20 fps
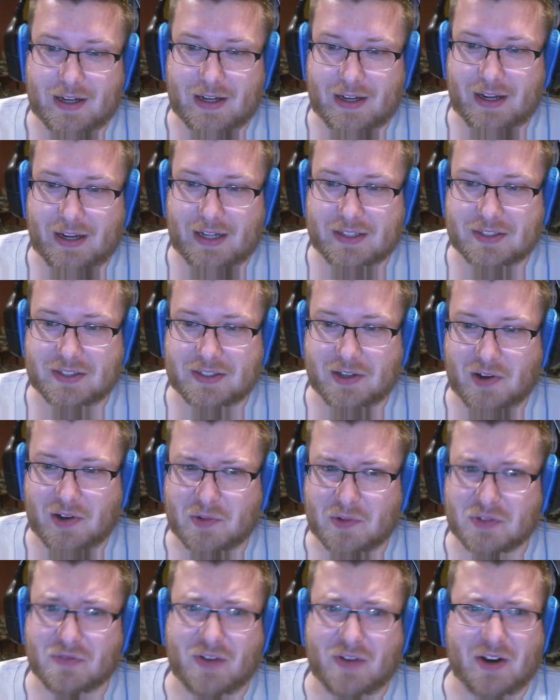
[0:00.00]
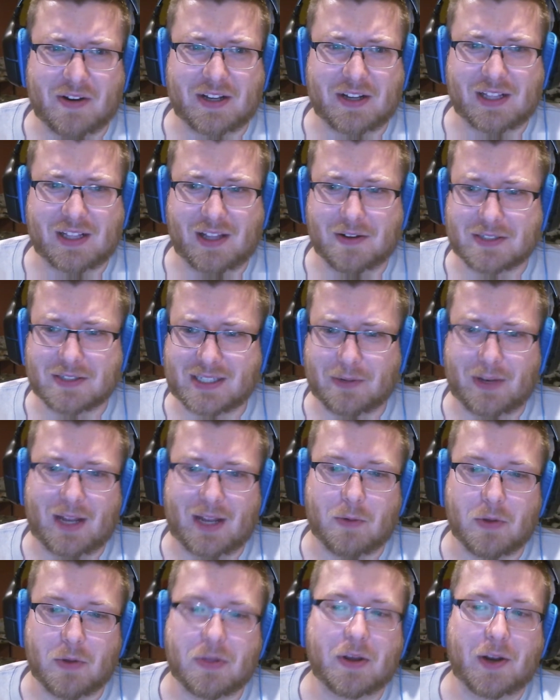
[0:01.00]
And so it was very close. They were
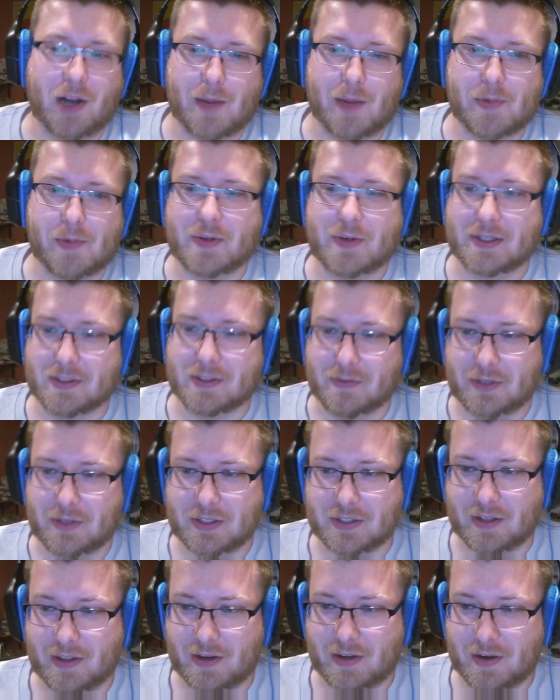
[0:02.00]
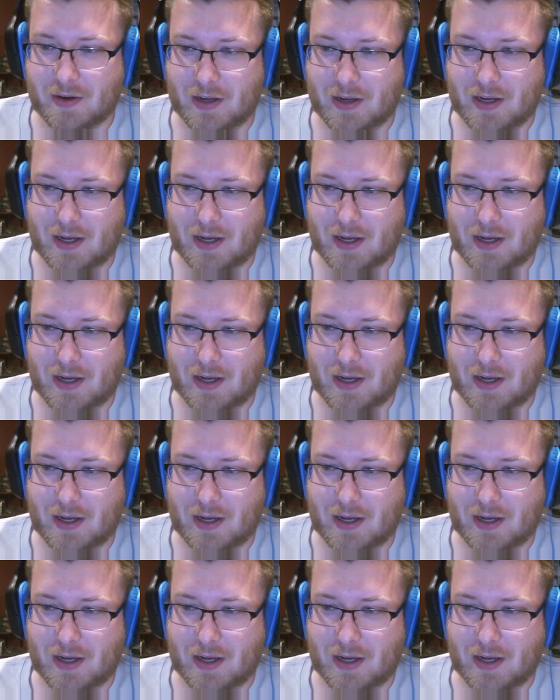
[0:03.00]
like within a couple weeks of each other.